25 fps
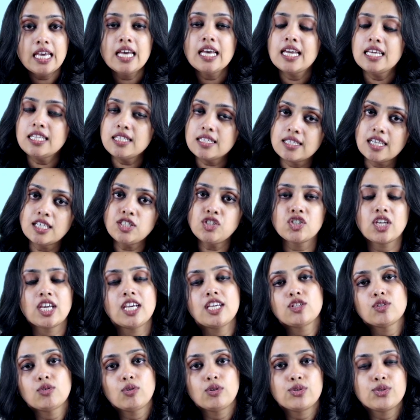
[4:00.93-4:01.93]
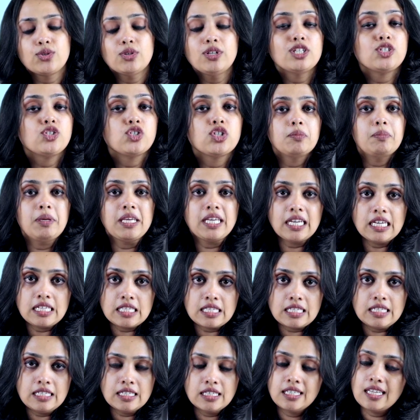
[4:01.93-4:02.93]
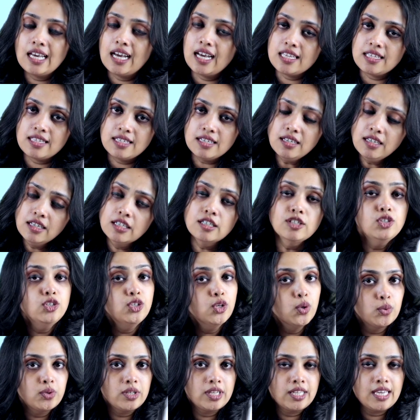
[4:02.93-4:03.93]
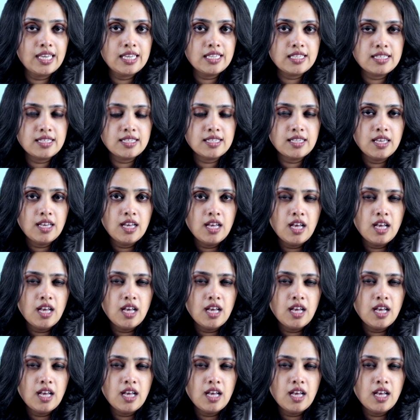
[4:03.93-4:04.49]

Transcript: In such case also, it be considered as a known case.